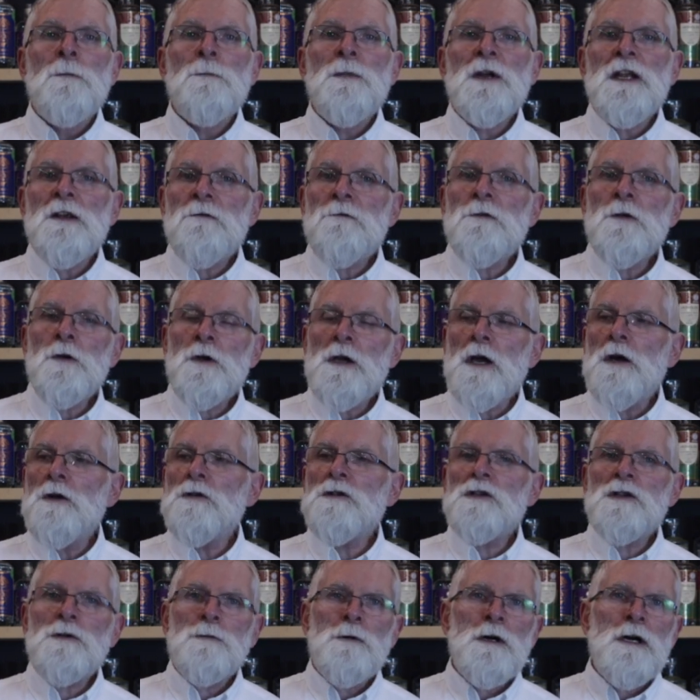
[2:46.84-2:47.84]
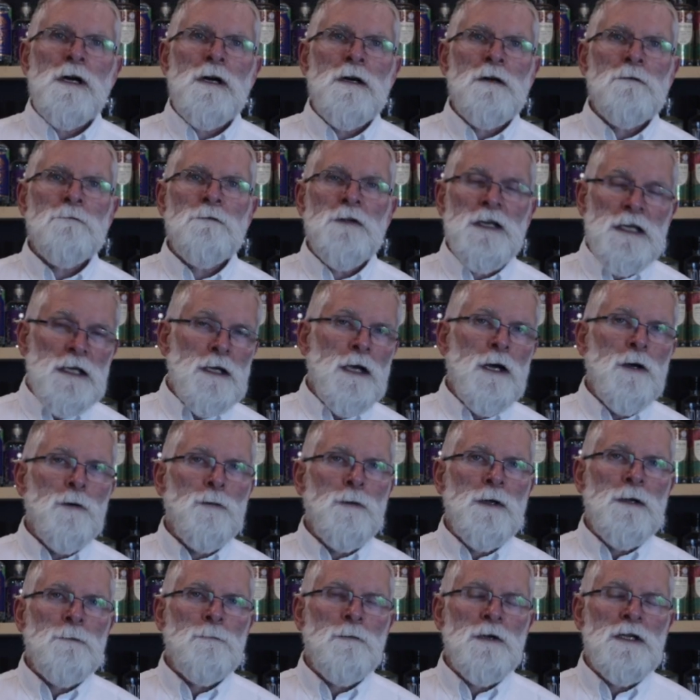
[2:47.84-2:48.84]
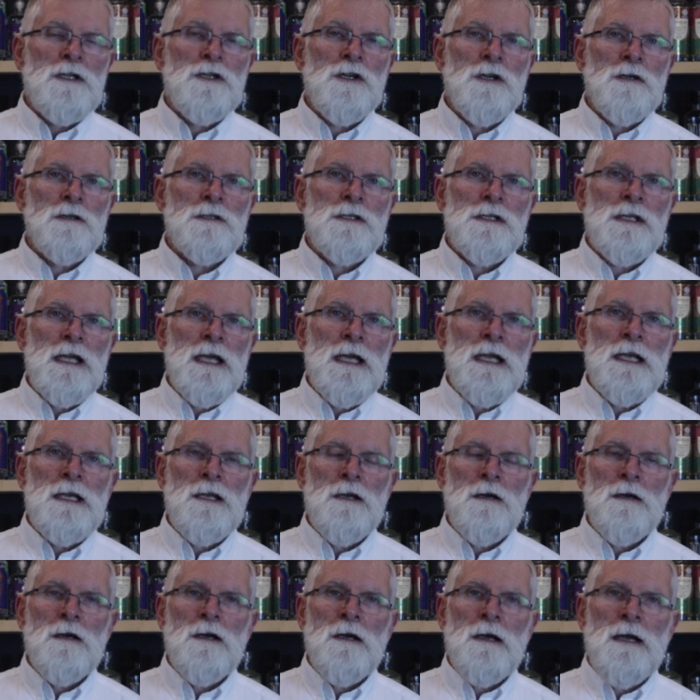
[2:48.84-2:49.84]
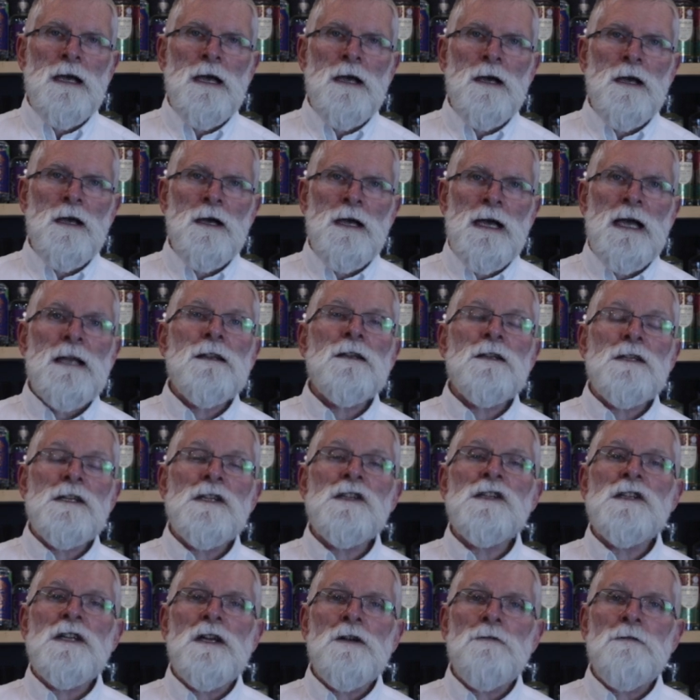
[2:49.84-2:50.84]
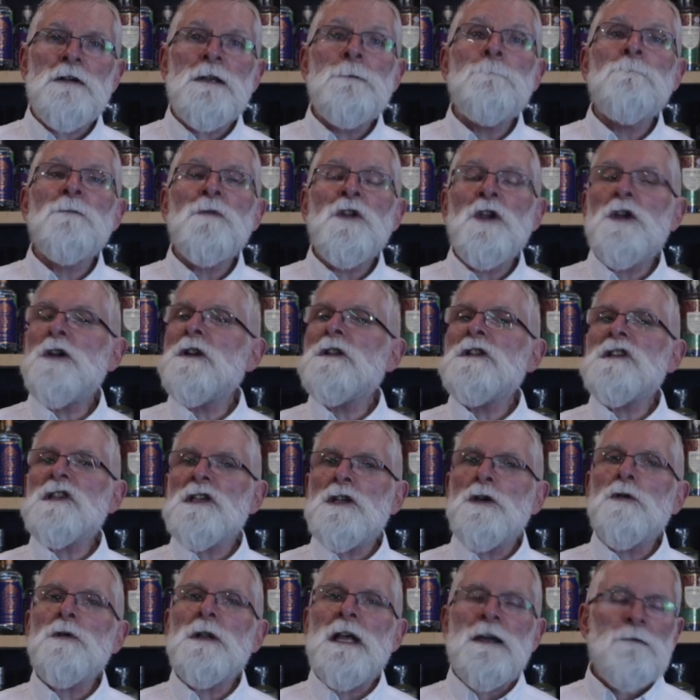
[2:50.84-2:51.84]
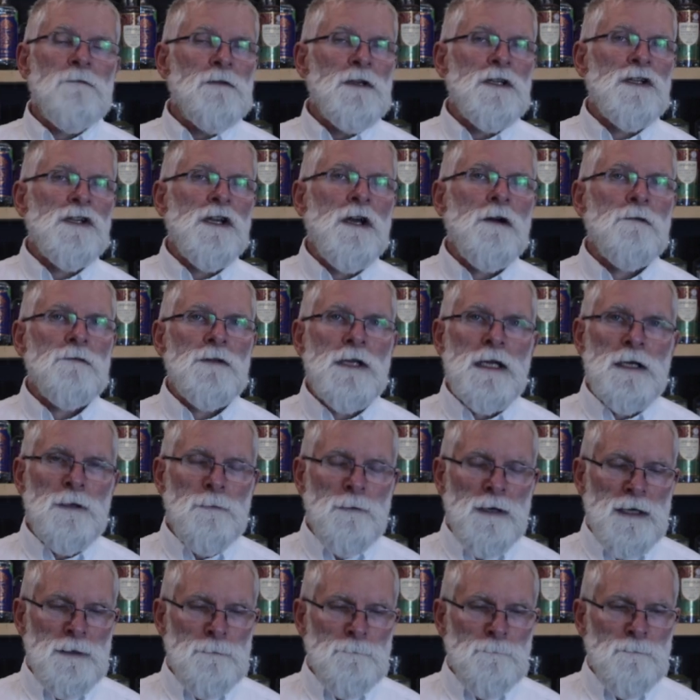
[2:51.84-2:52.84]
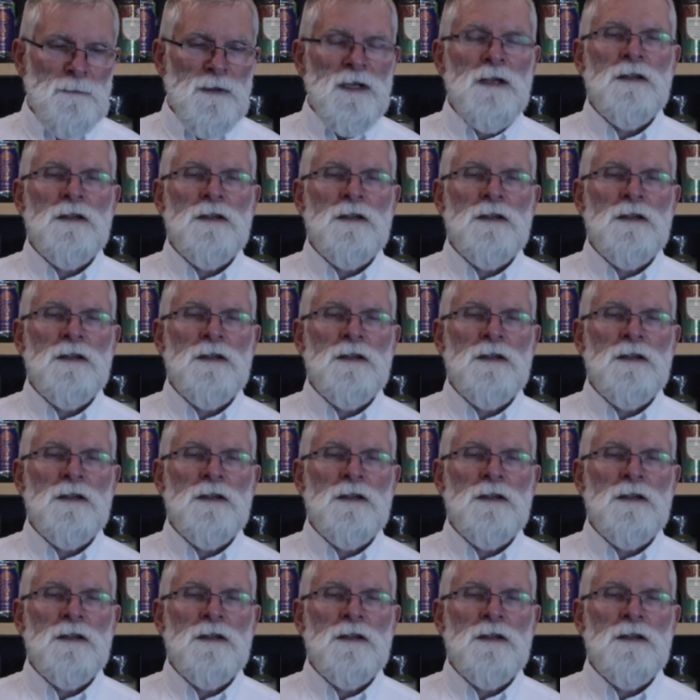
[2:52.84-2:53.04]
But if you go to our video we, we took today uh, uh, at the distillery, you can see all that for yourselves anyway.